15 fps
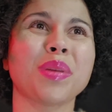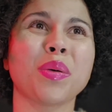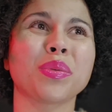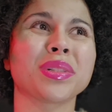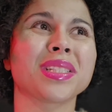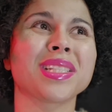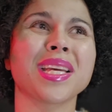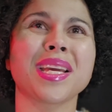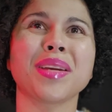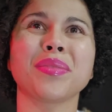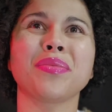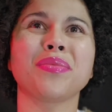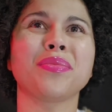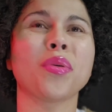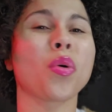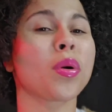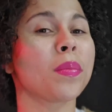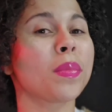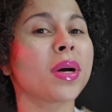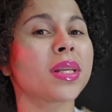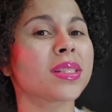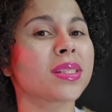I want to say 4
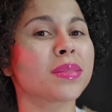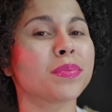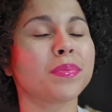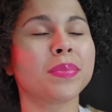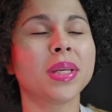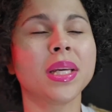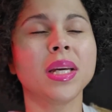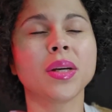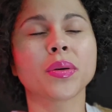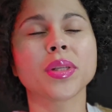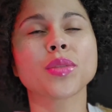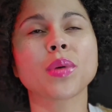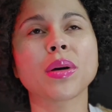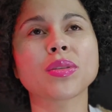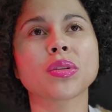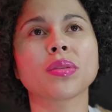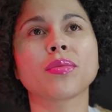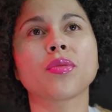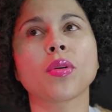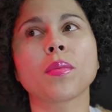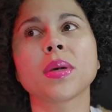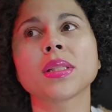months. Reason why I was only
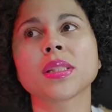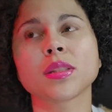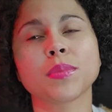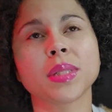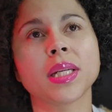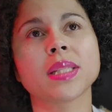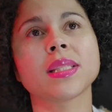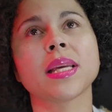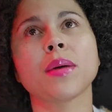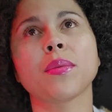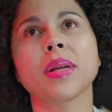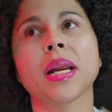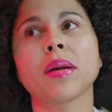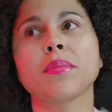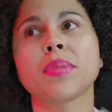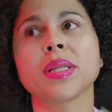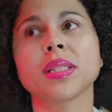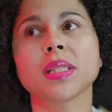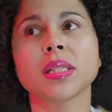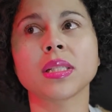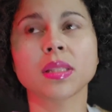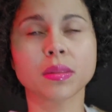4 months is because they went out of
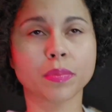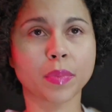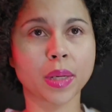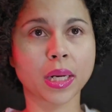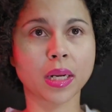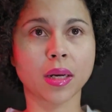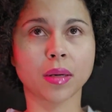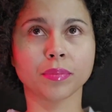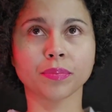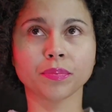business. But